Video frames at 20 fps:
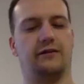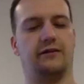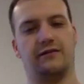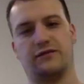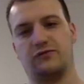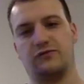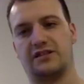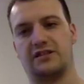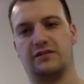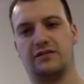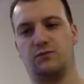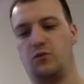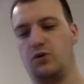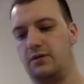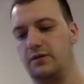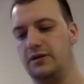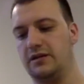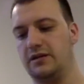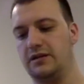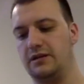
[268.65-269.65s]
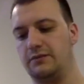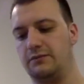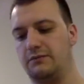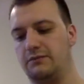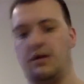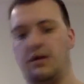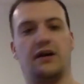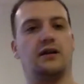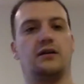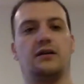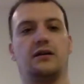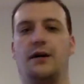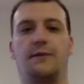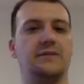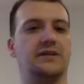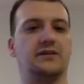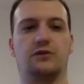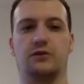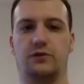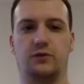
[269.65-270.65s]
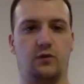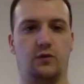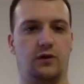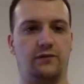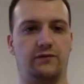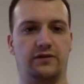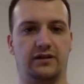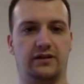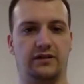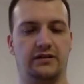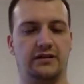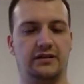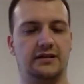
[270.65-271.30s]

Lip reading: They're interested in what my company's got to offer.